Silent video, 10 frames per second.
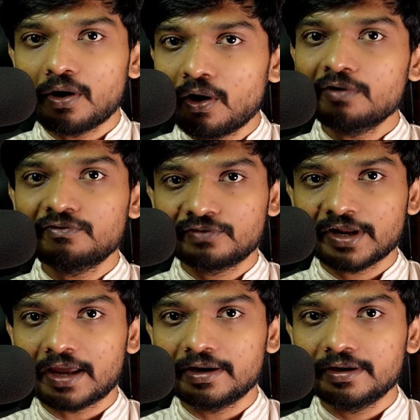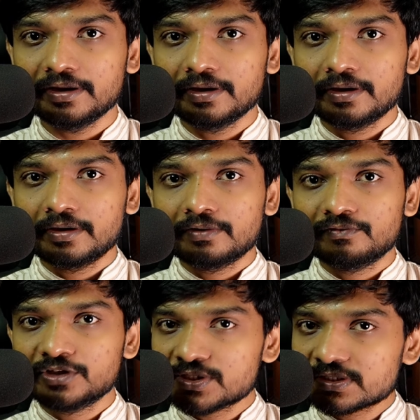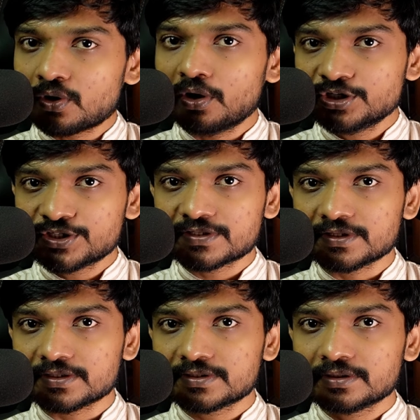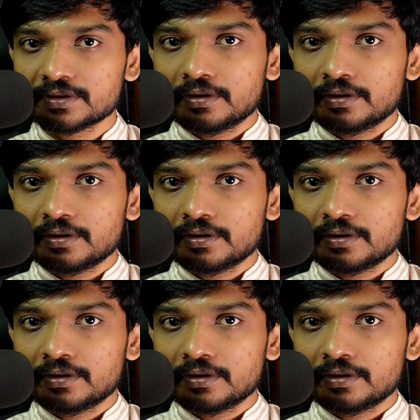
of reality, which is consciousness.